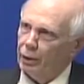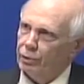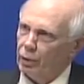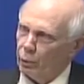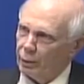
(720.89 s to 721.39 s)

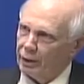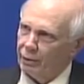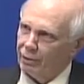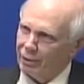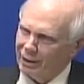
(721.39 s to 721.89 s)
so that we
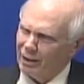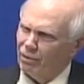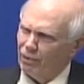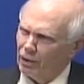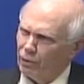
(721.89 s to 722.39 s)
can get a
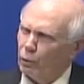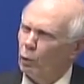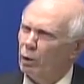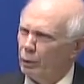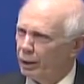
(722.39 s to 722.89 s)
feel for
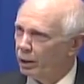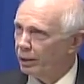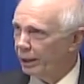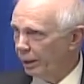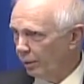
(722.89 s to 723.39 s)
where we are
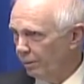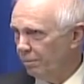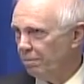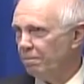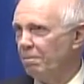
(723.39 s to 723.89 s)
now.
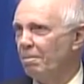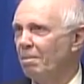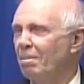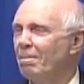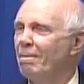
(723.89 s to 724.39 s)

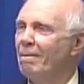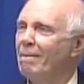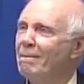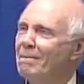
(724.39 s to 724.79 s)
Okay, well, that's